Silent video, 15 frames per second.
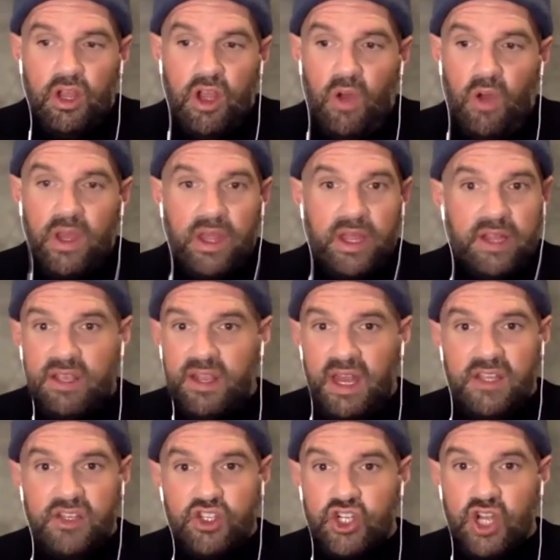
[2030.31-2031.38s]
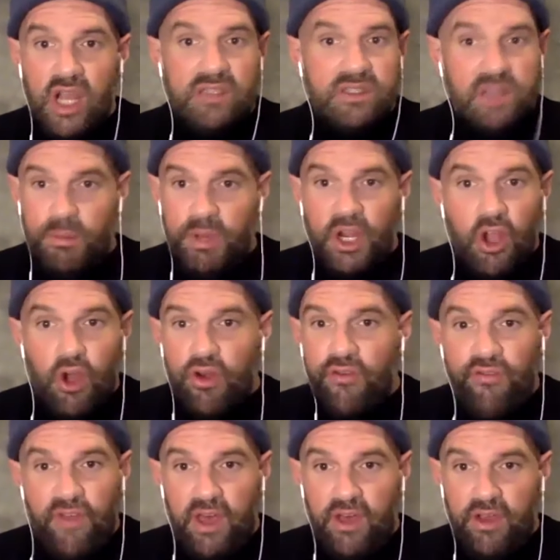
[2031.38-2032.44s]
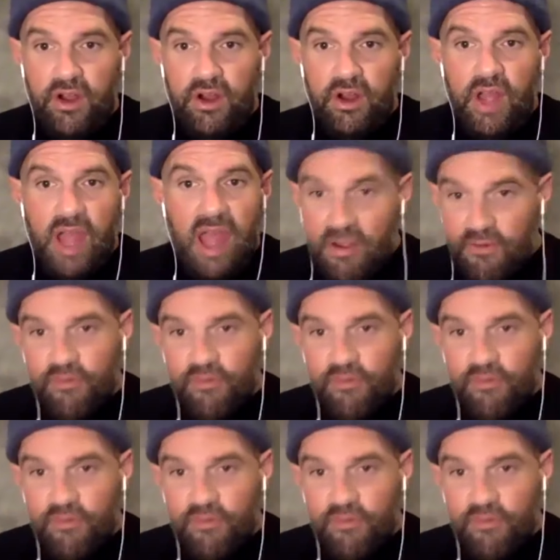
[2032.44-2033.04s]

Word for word: going like today's chest, I'm going to go to failure yeah.